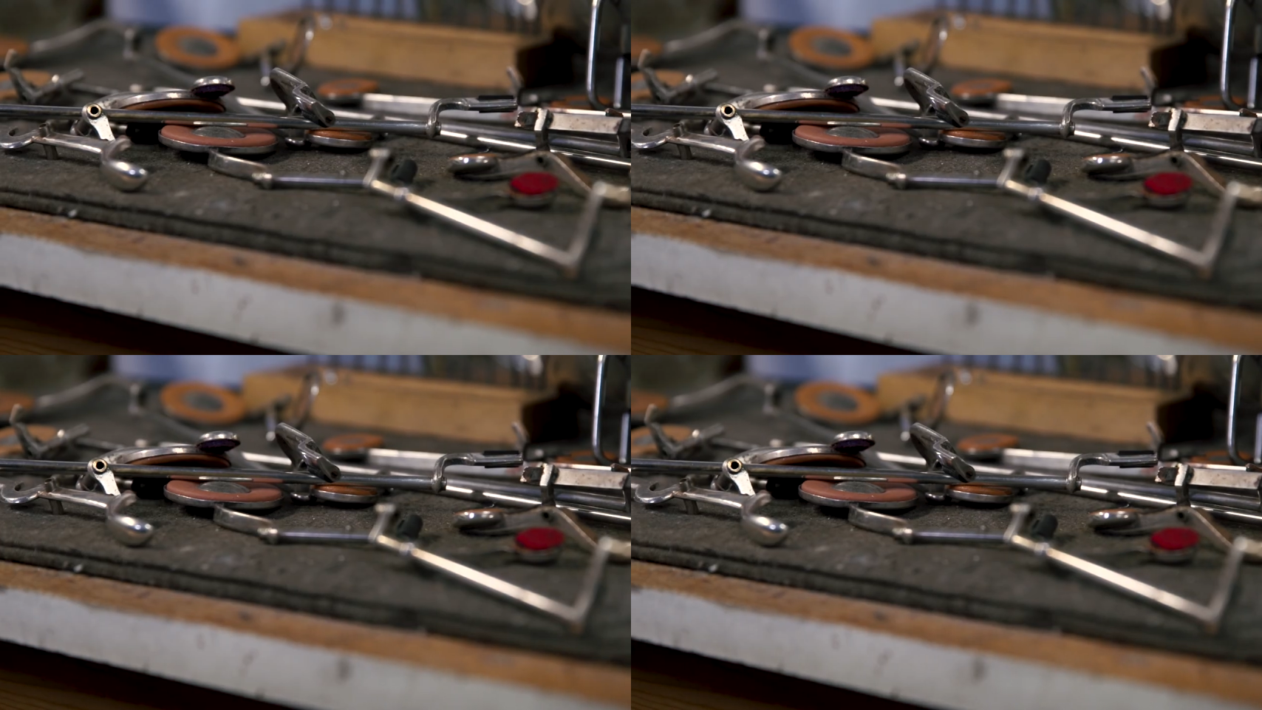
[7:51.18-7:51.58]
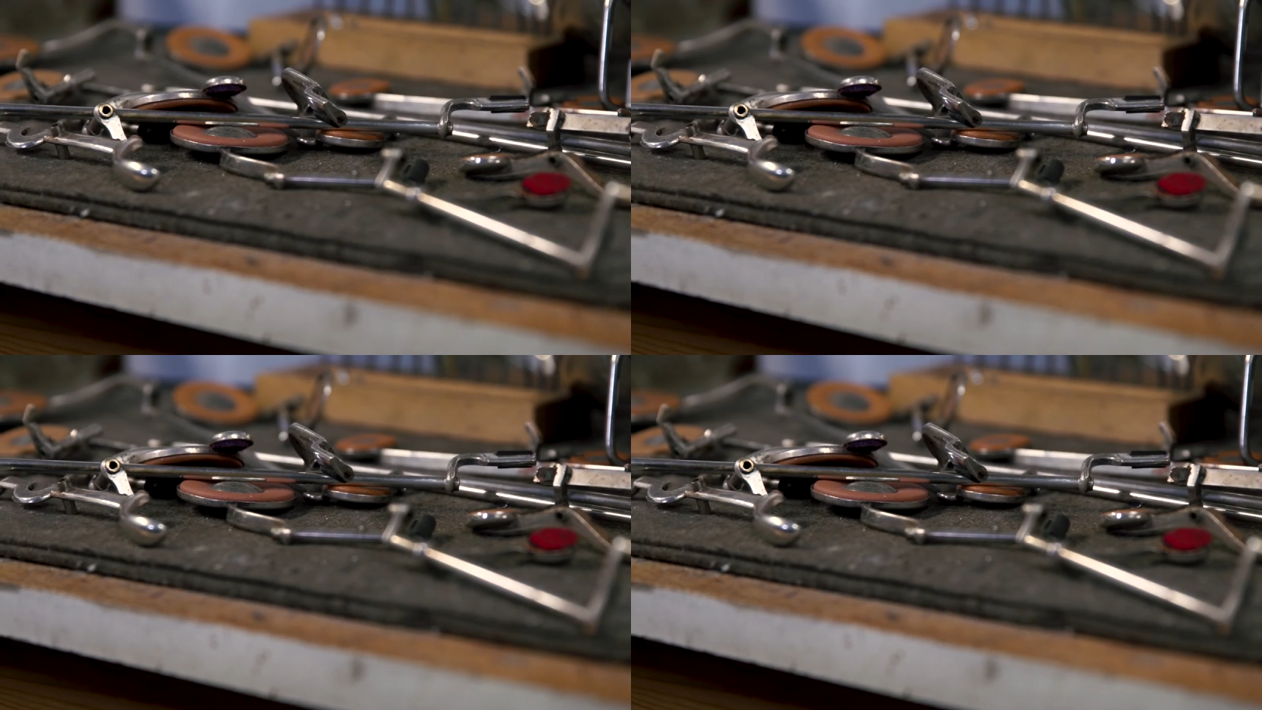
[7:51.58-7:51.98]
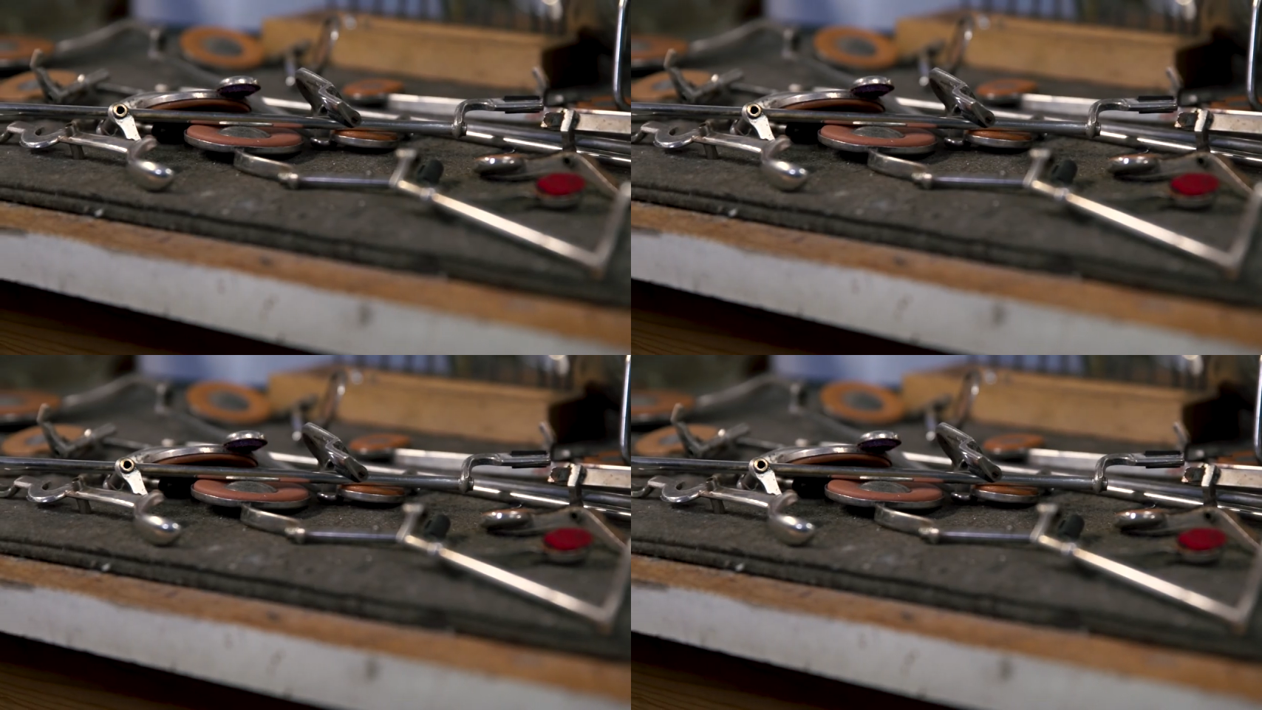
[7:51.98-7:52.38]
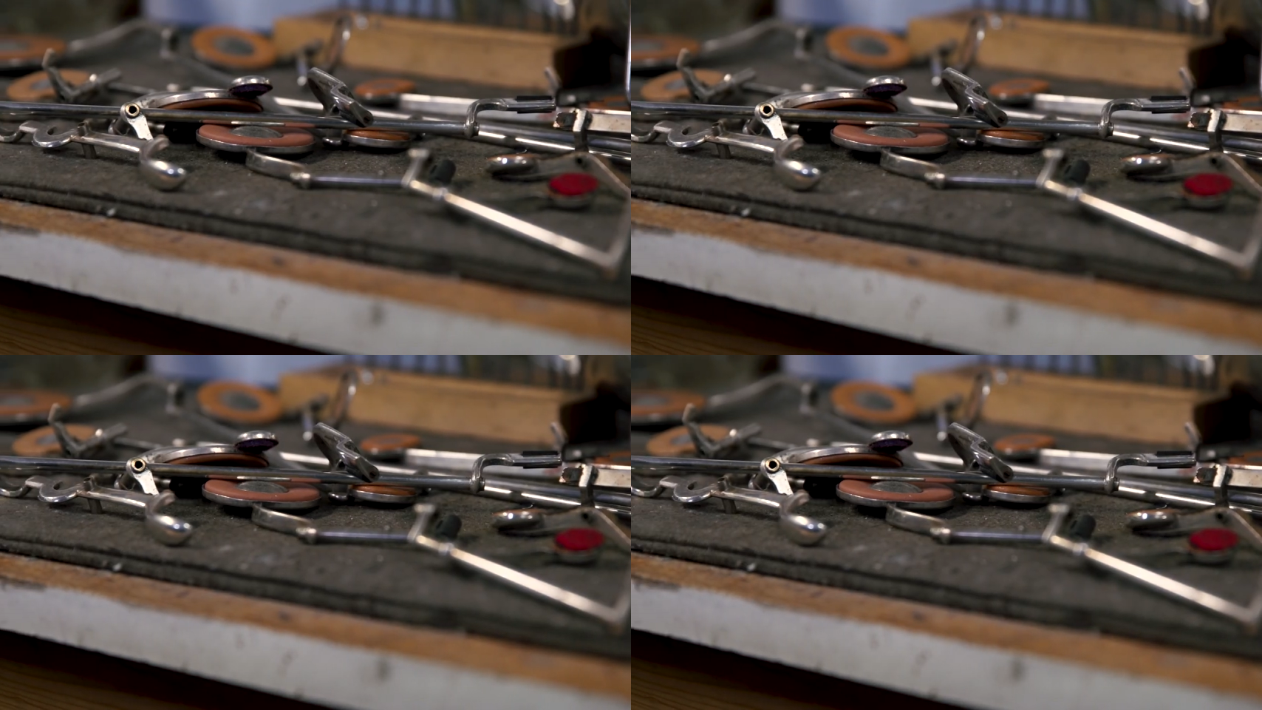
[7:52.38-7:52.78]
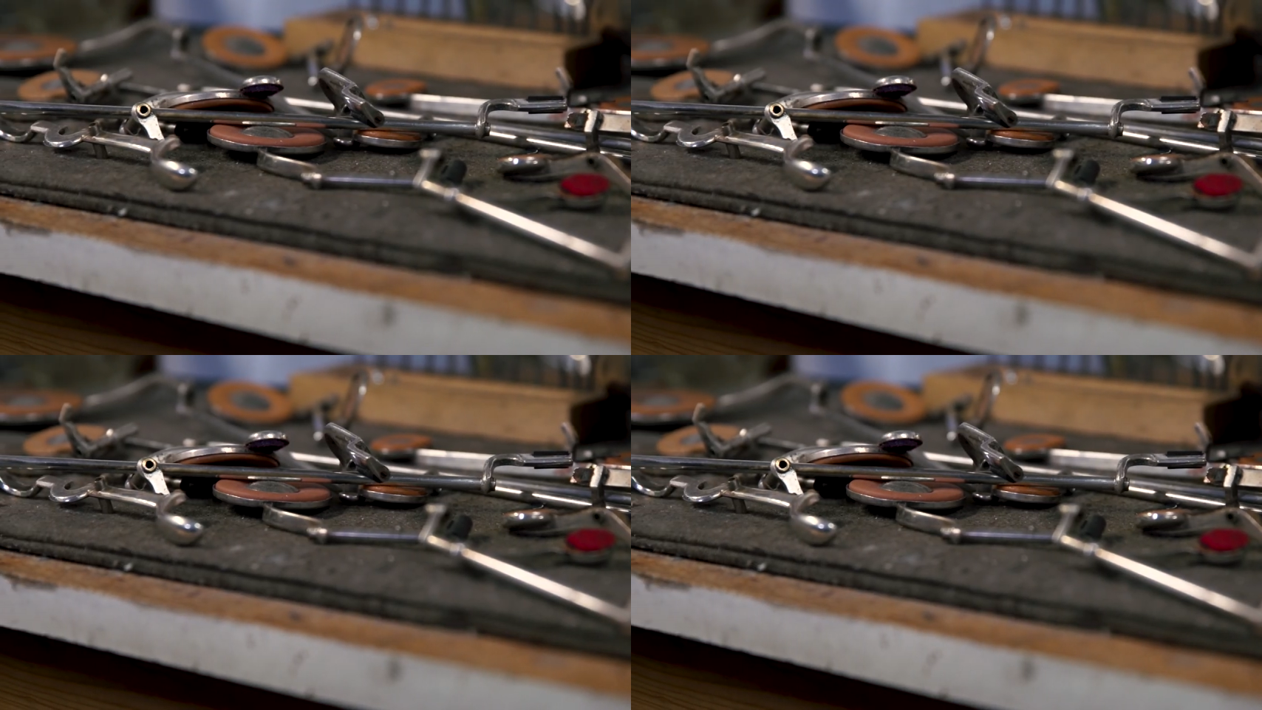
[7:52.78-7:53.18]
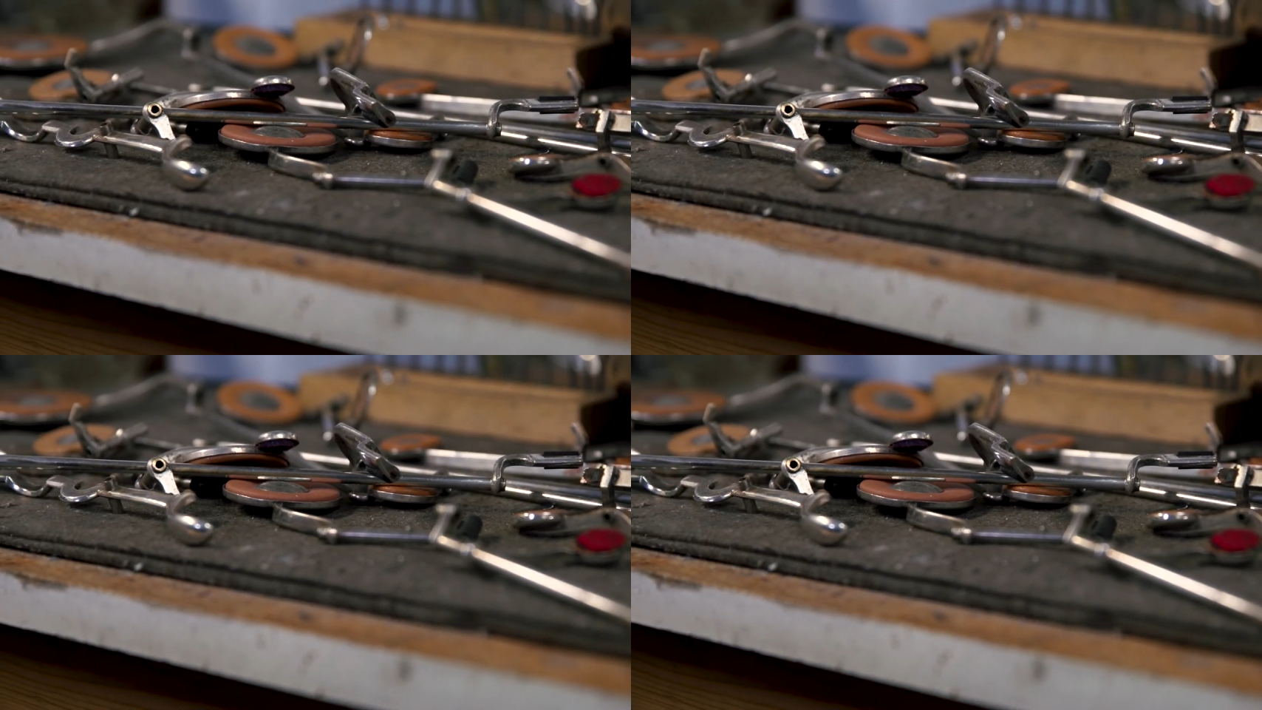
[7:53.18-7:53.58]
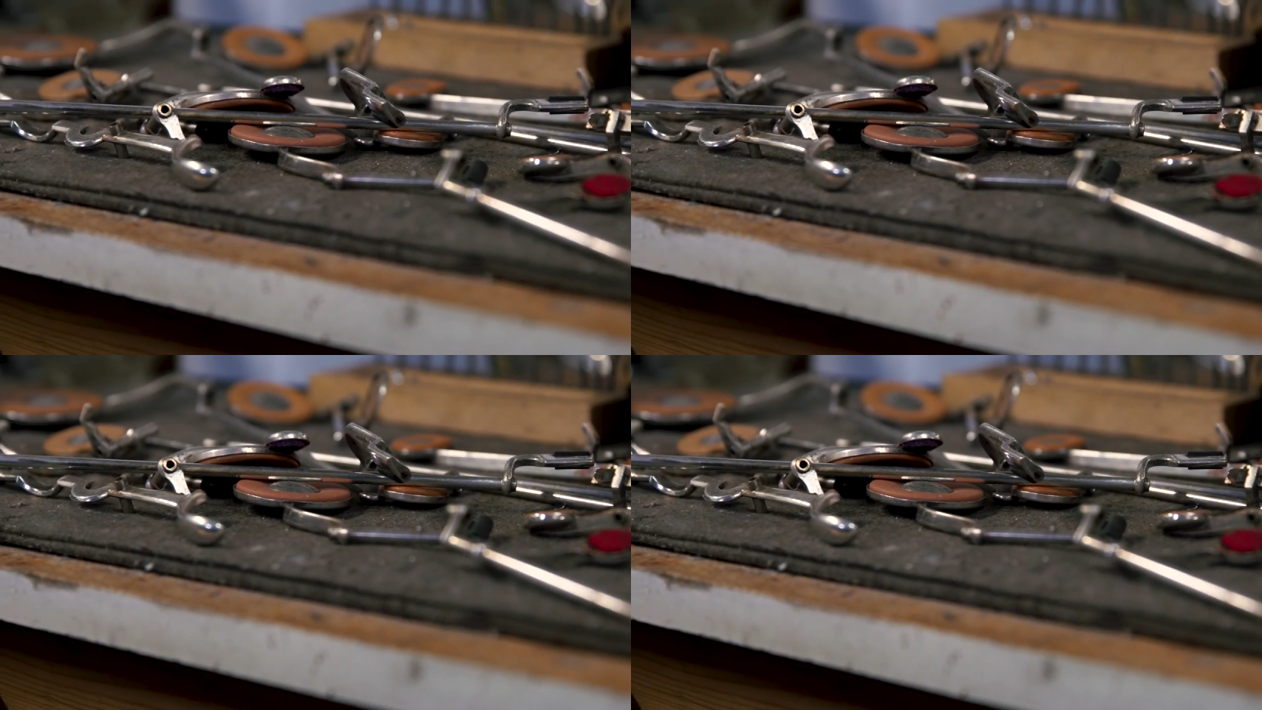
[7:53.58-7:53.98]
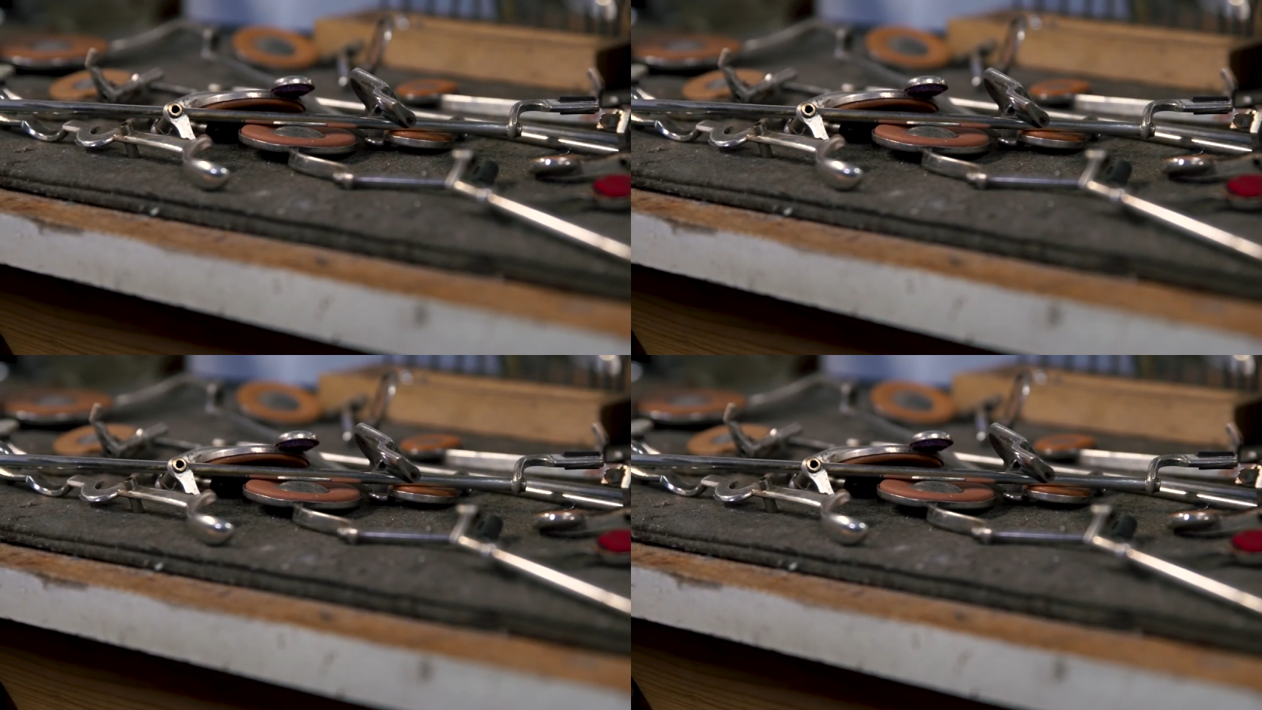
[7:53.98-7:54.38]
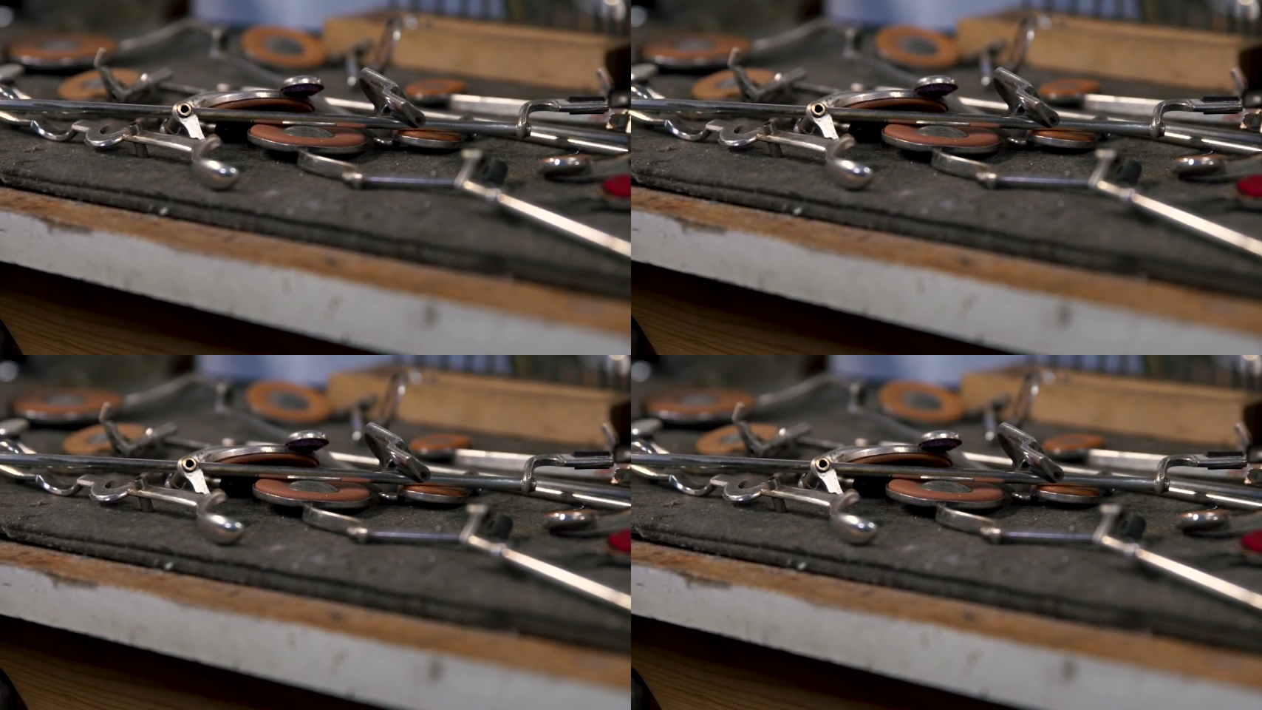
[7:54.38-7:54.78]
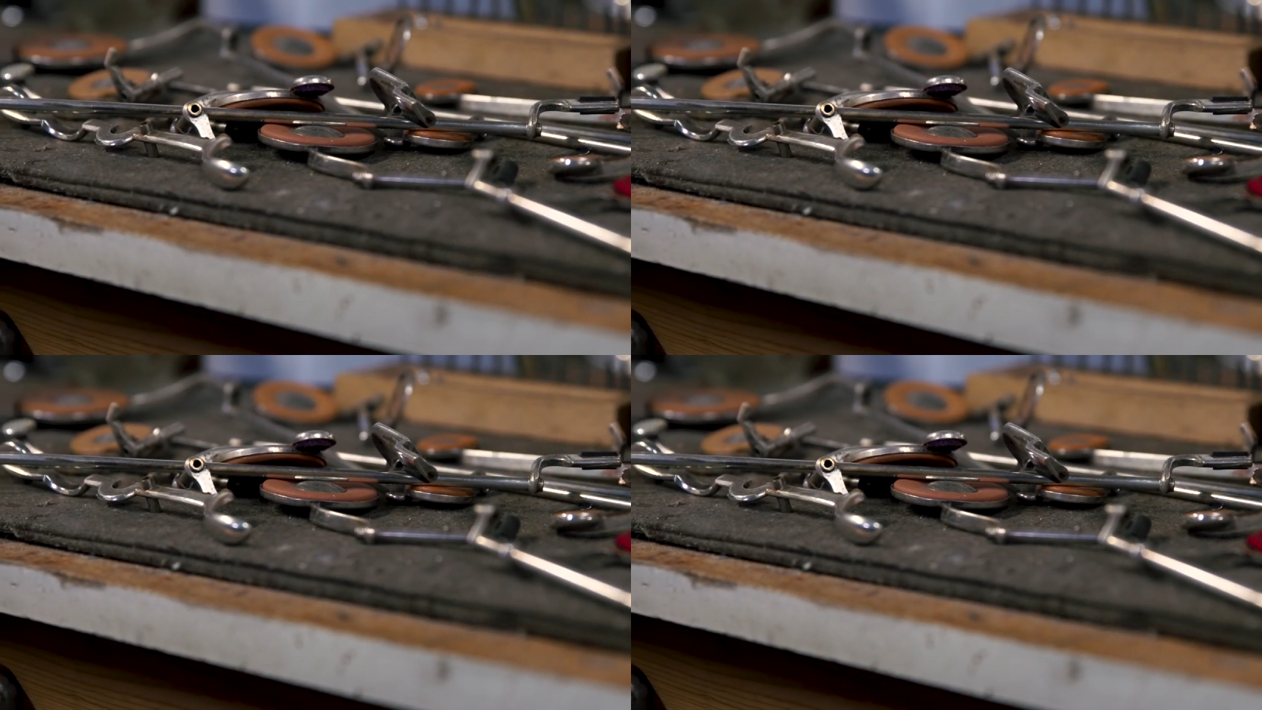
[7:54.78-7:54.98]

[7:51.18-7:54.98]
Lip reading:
Nobody's mouth can be seen.